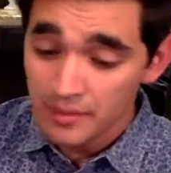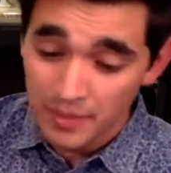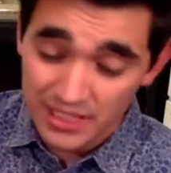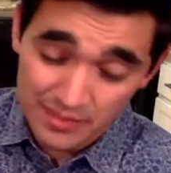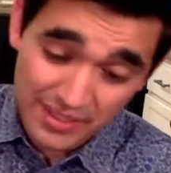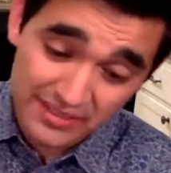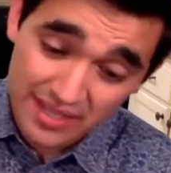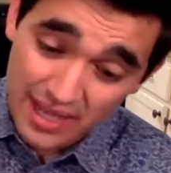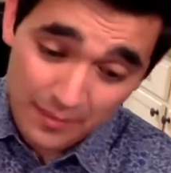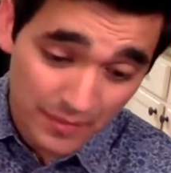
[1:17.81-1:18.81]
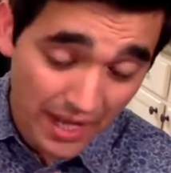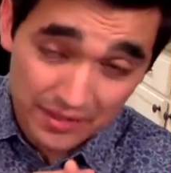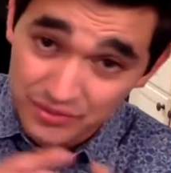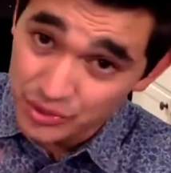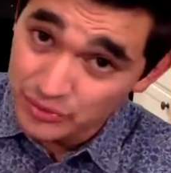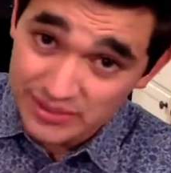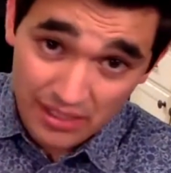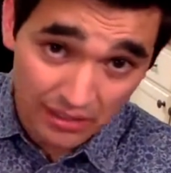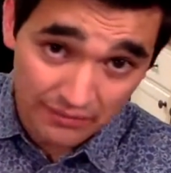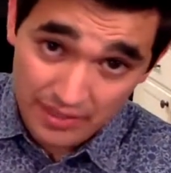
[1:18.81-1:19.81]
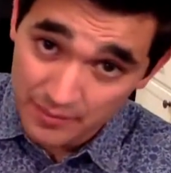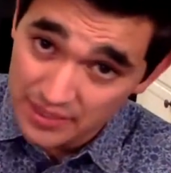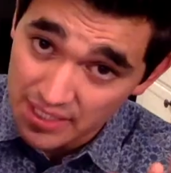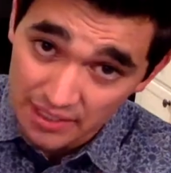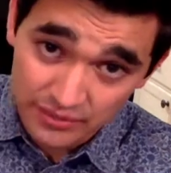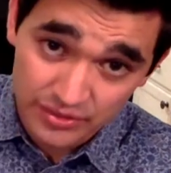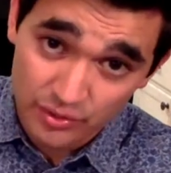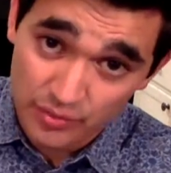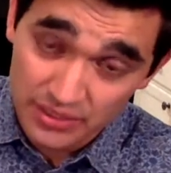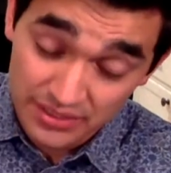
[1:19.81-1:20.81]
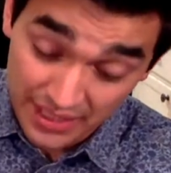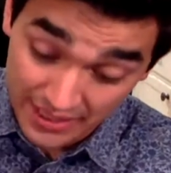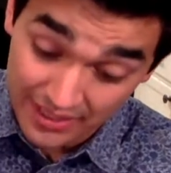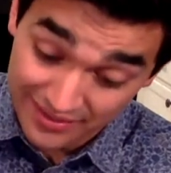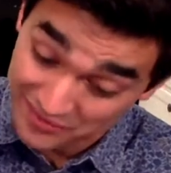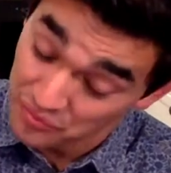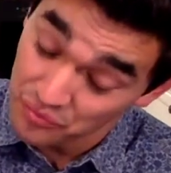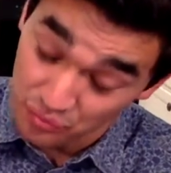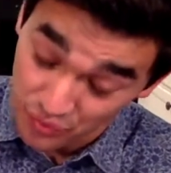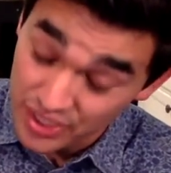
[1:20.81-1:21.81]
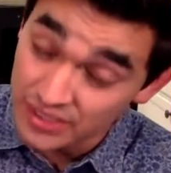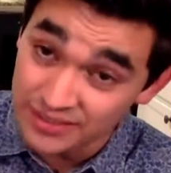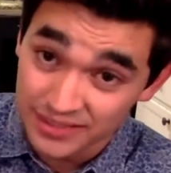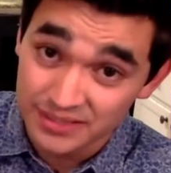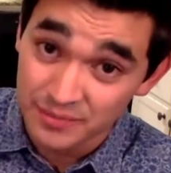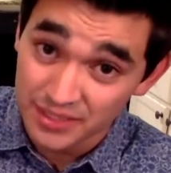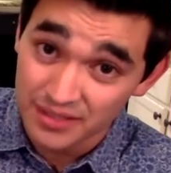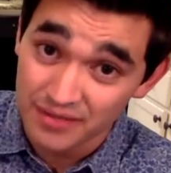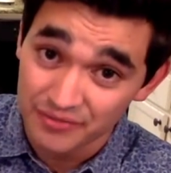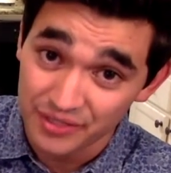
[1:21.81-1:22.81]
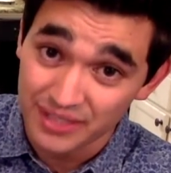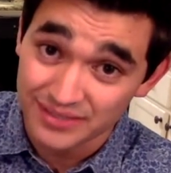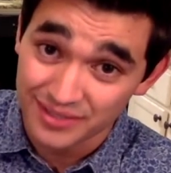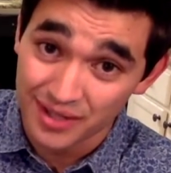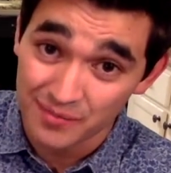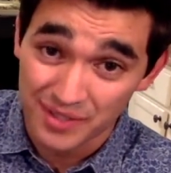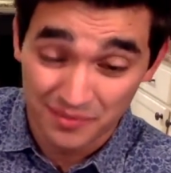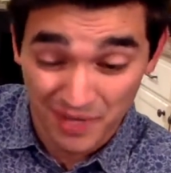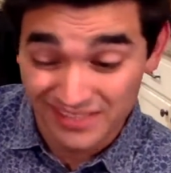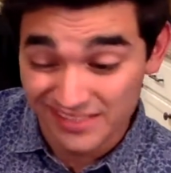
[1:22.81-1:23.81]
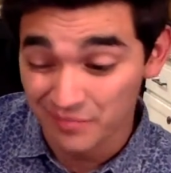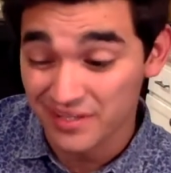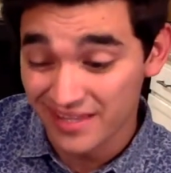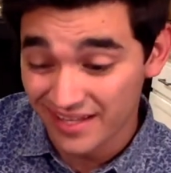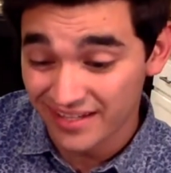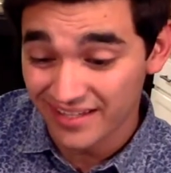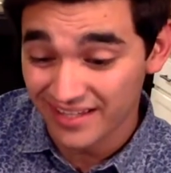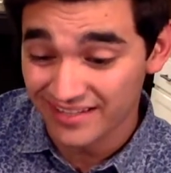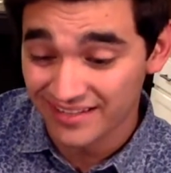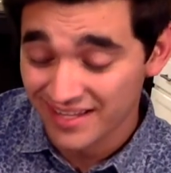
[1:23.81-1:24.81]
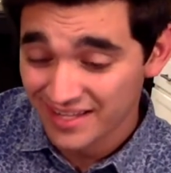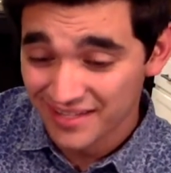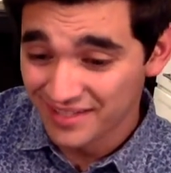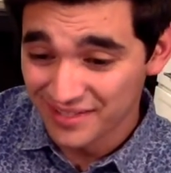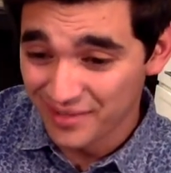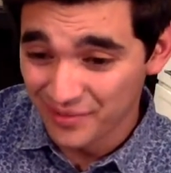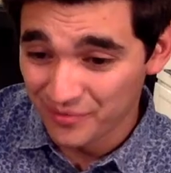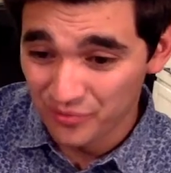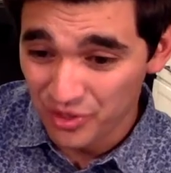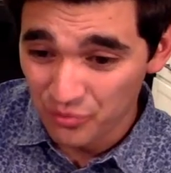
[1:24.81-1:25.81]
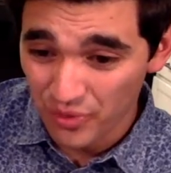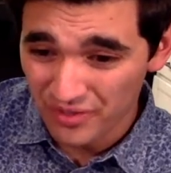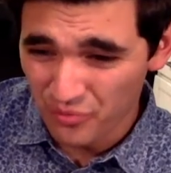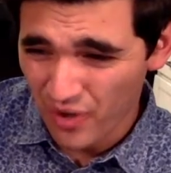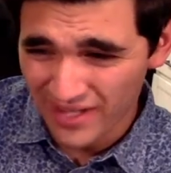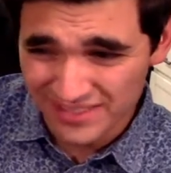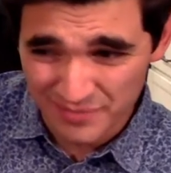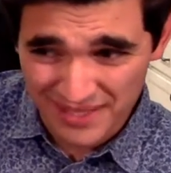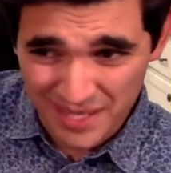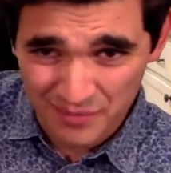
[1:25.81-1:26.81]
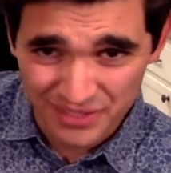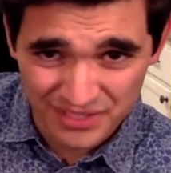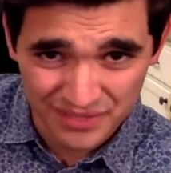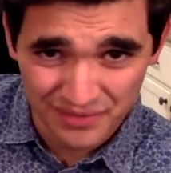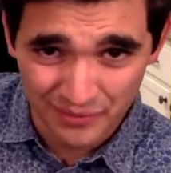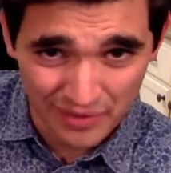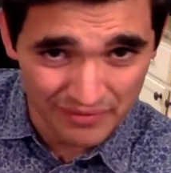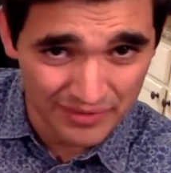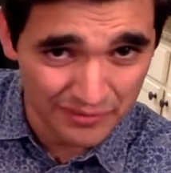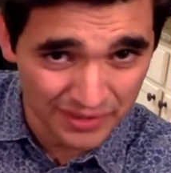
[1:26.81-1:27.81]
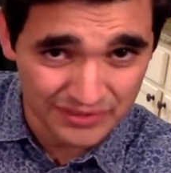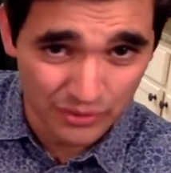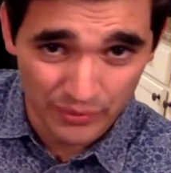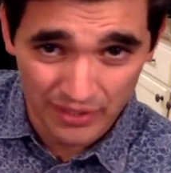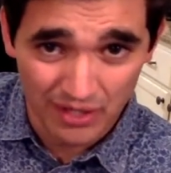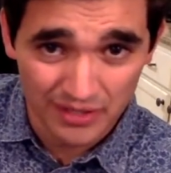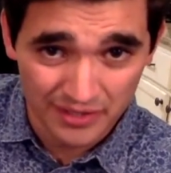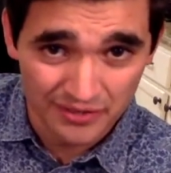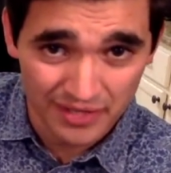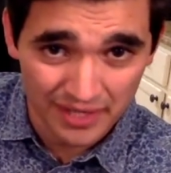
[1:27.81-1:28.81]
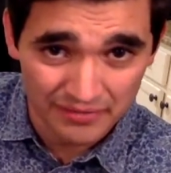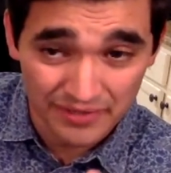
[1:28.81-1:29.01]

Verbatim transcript: But in the meantime, I do see all of them and thank you so much. It, it really does mean a lot for you guys to comment. It might sound pathetic and you know, you wonder why does it mean that much to you? Don't you have other things going on in your life?